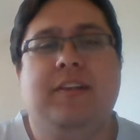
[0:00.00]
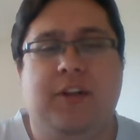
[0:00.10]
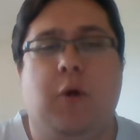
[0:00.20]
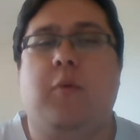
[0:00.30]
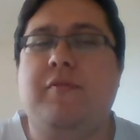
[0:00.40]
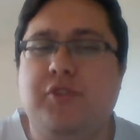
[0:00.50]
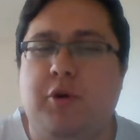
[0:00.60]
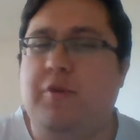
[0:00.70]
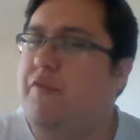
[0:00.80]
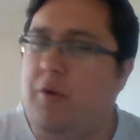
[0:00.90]
We've
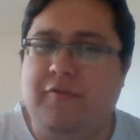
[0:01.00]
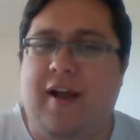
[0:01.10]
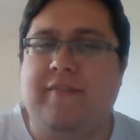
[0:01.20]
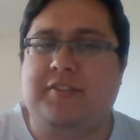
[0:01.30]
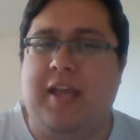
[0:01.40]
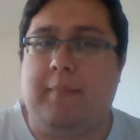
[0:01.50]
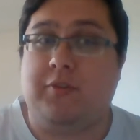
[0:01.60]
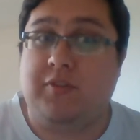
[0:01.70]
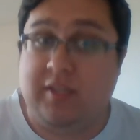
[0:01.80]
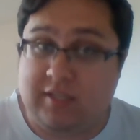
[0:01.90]
shown you 4 to 5
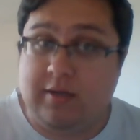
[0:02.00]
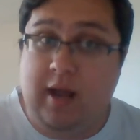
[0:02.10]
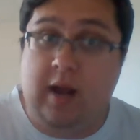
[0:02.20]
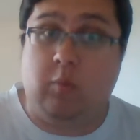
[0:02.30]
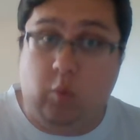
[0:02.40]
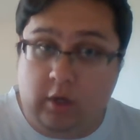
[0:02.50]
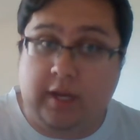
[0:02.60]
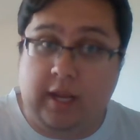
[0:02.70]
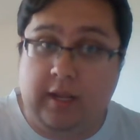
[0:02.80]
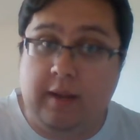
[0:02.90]
examples of this not
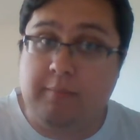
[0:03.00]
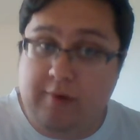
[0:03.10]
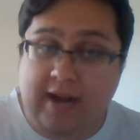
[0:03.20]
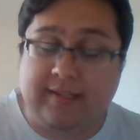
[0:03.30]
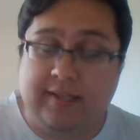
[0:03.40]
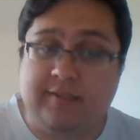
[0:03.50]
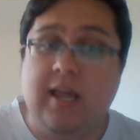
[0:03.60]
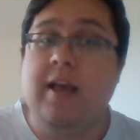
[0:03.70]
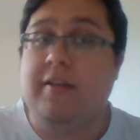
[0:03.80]
working in practice.